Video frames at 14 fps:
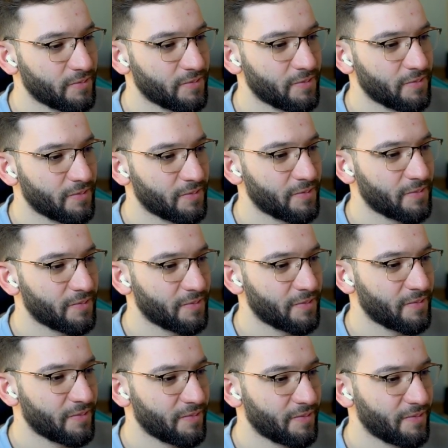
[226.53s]

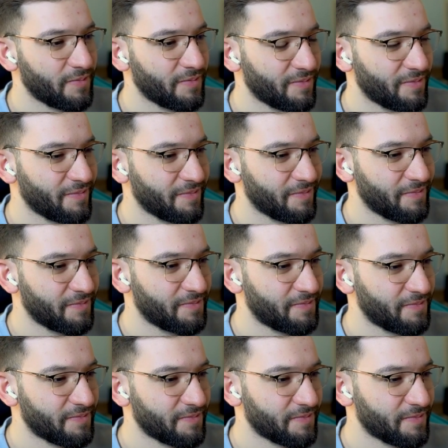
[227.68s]

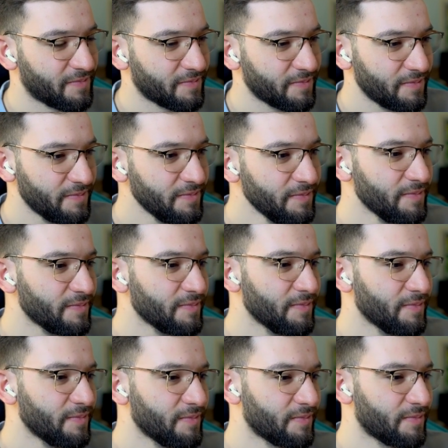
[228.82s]

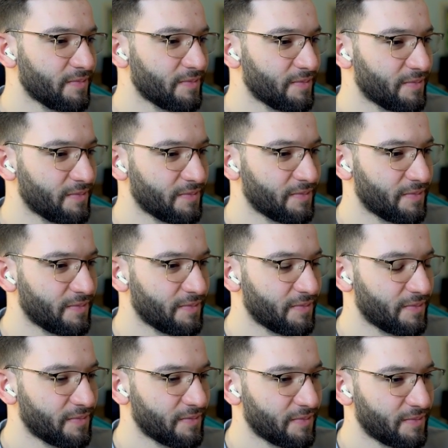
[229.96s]

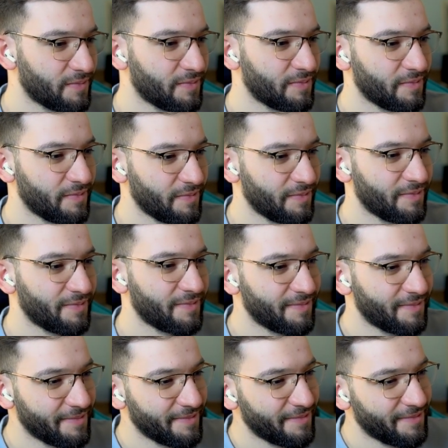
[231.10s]
This person isn't speaking.